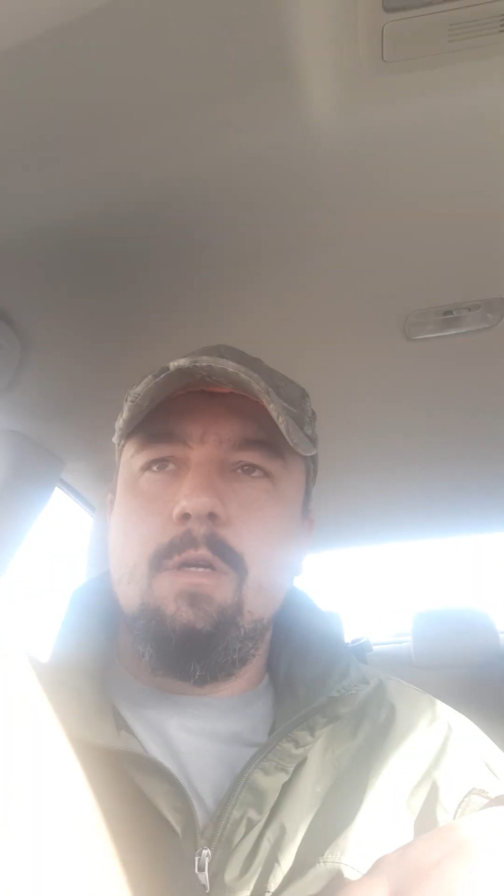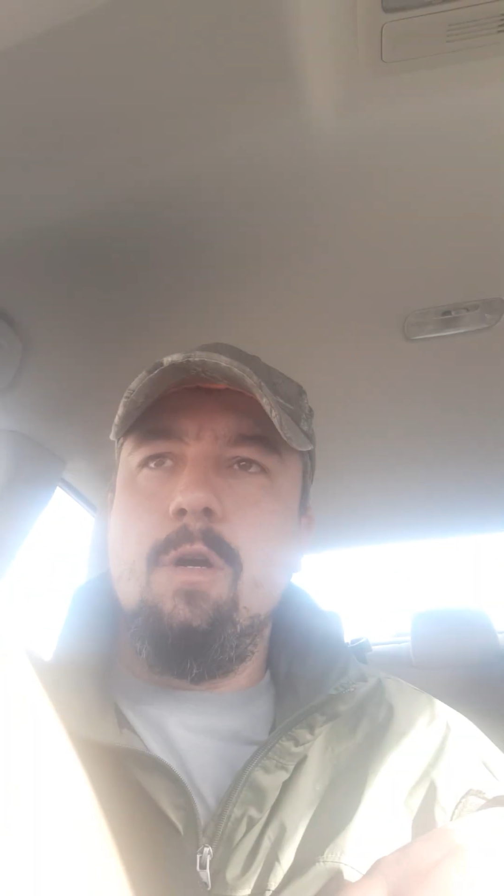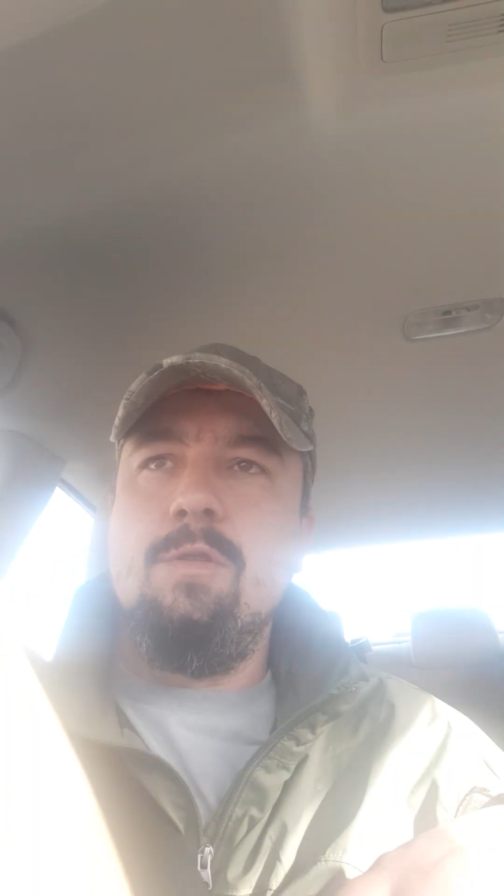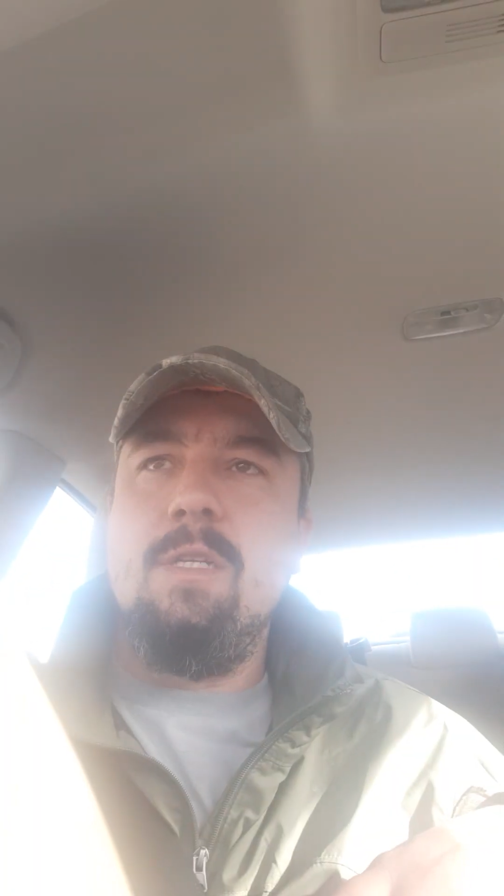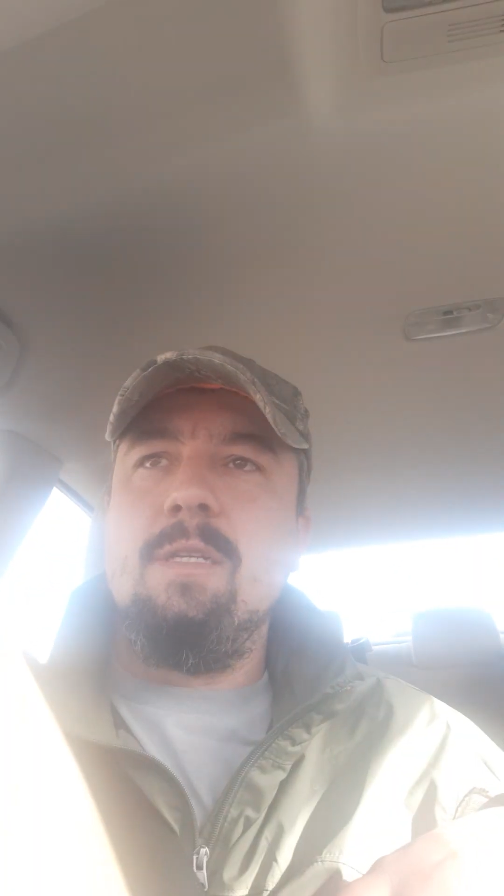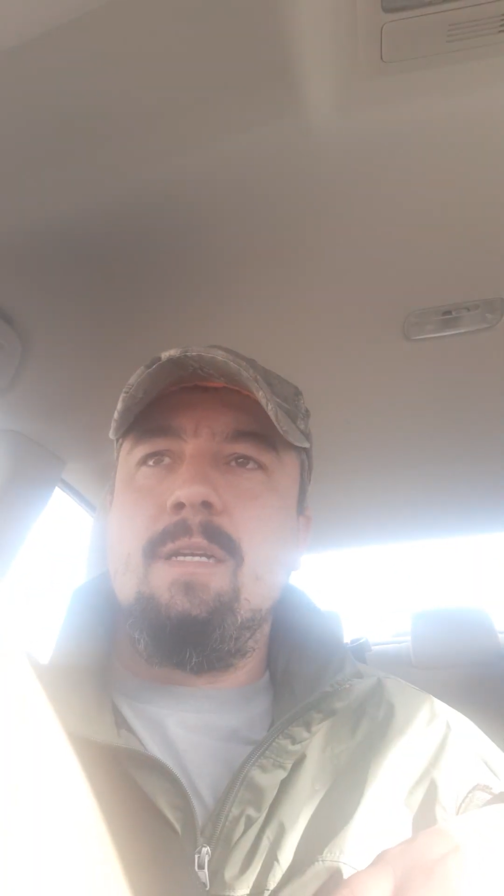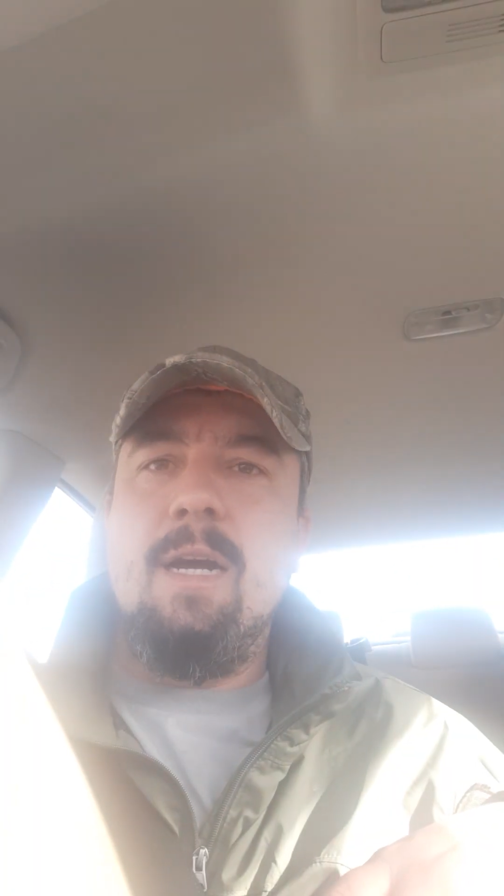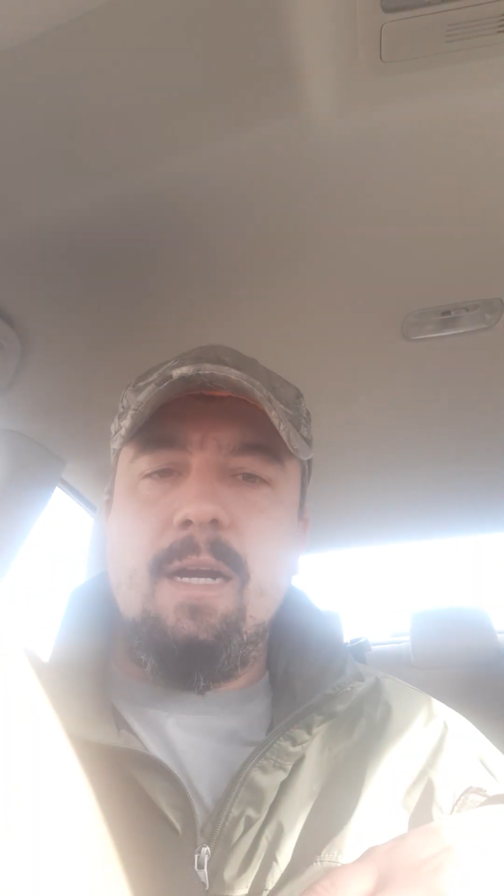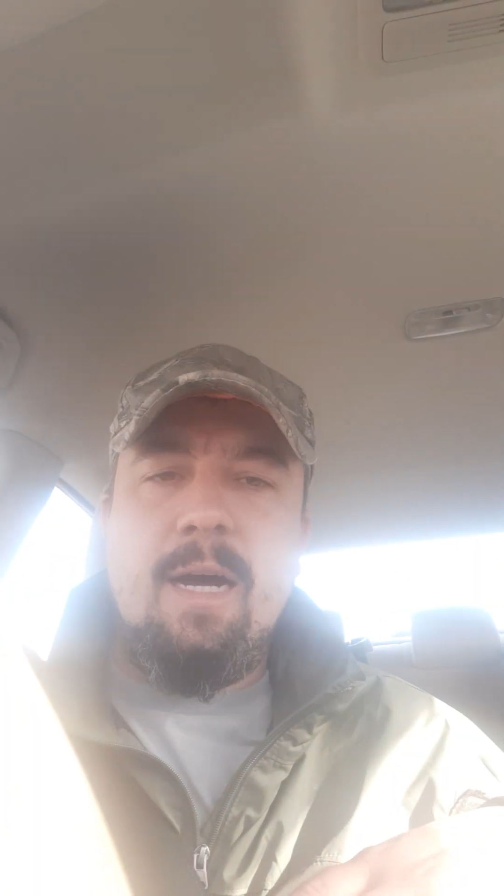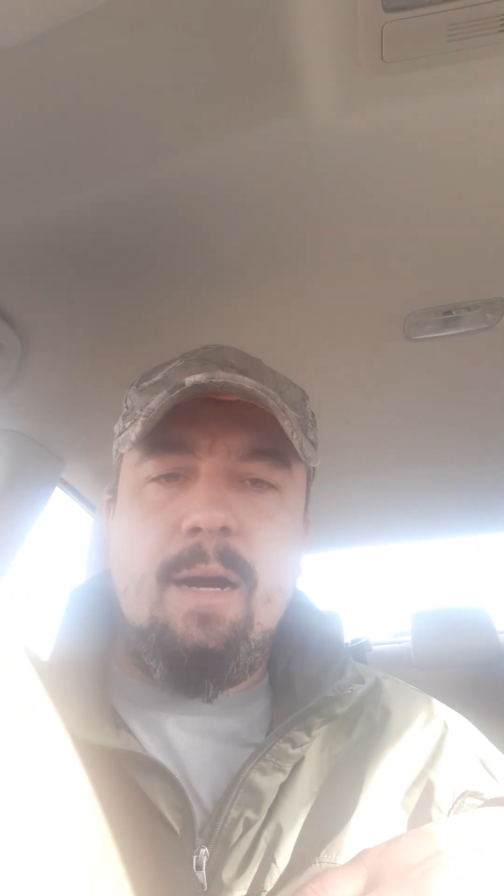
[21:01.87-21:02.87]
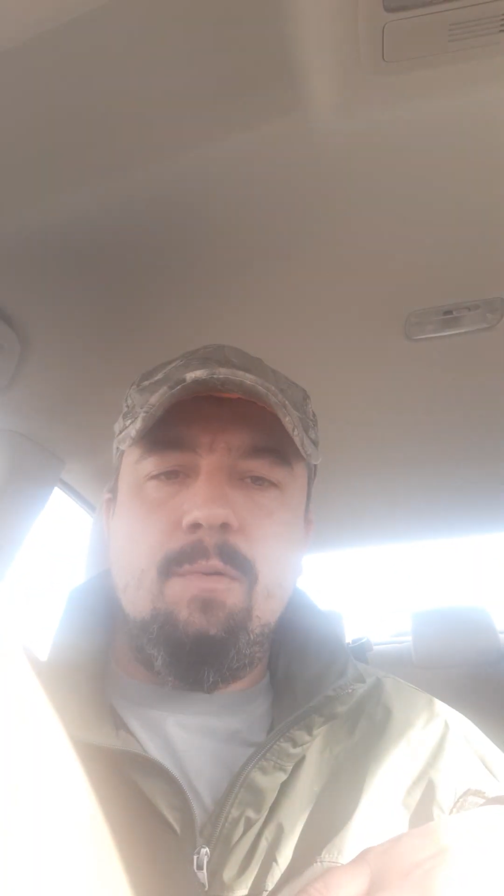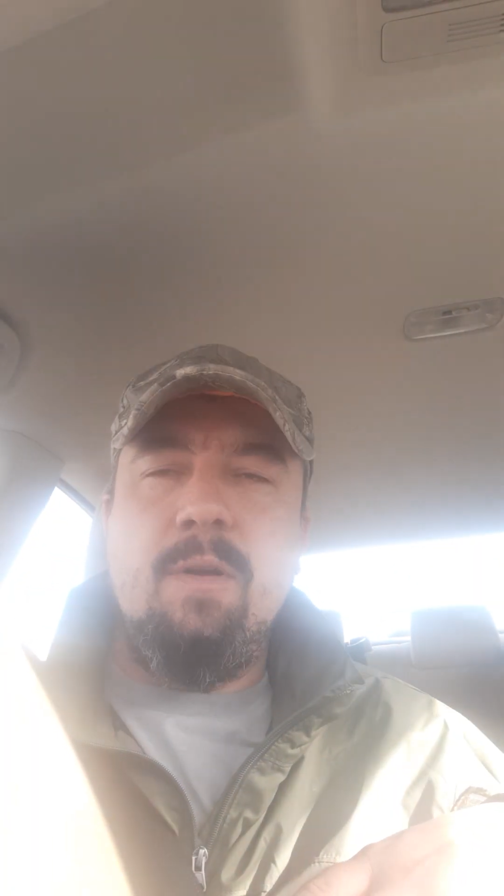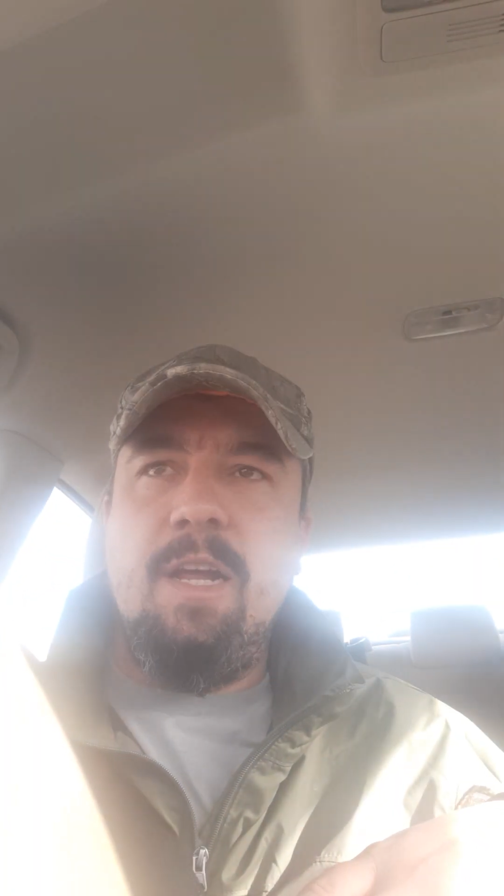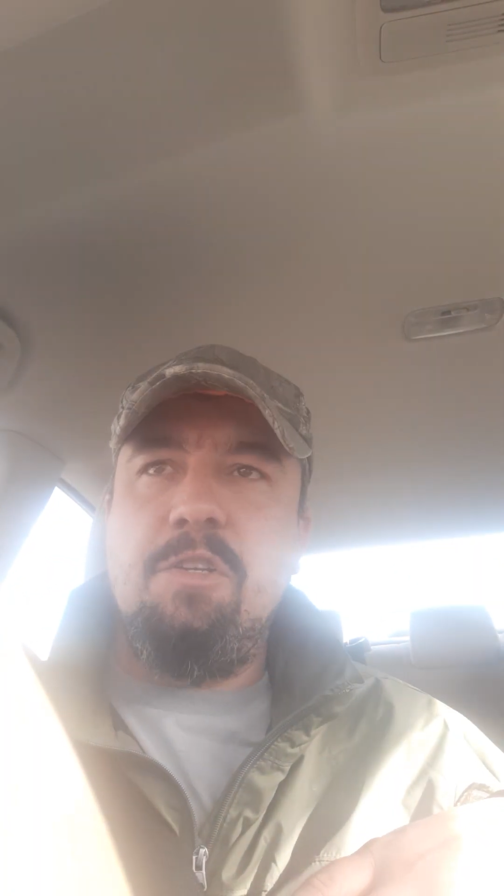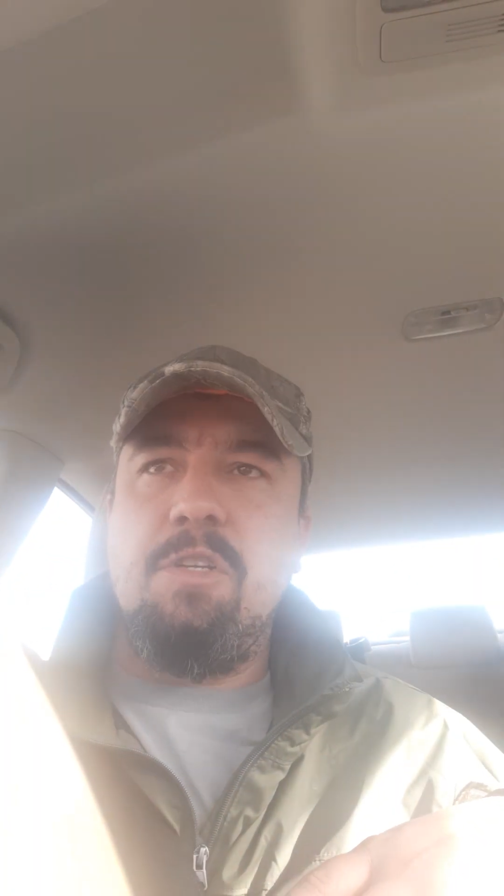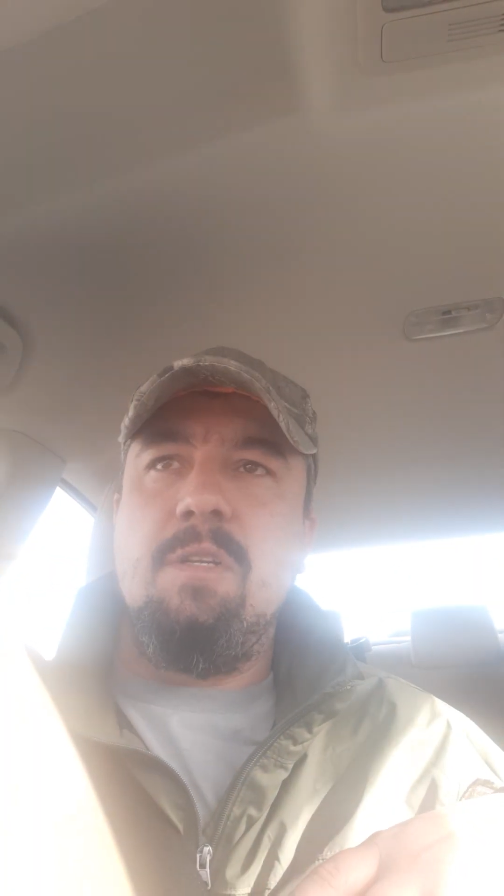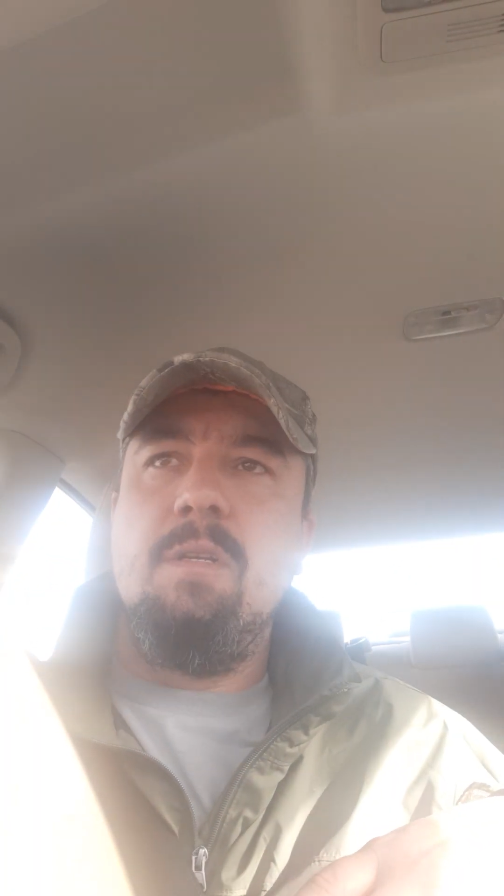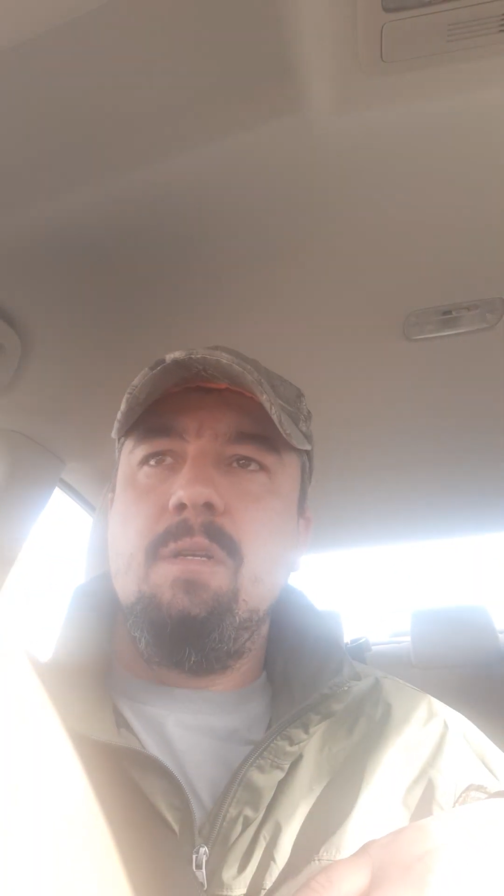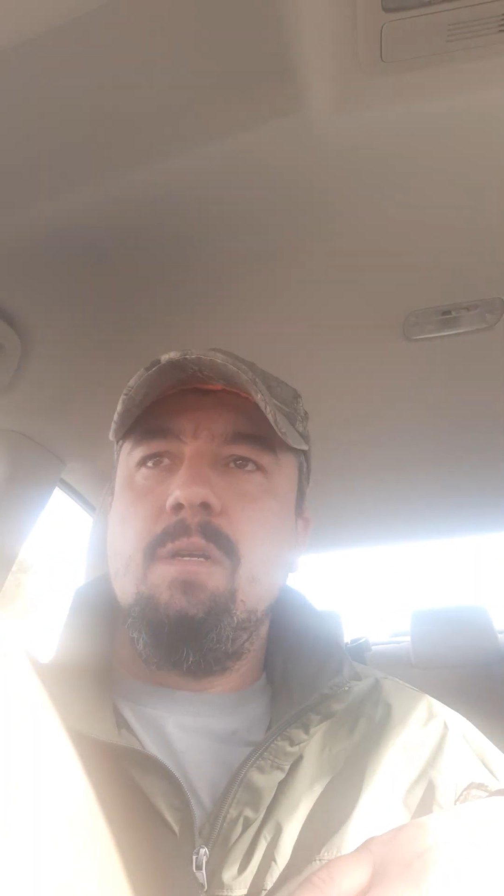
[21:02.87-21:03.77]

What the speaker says: goes into kind of hibernation,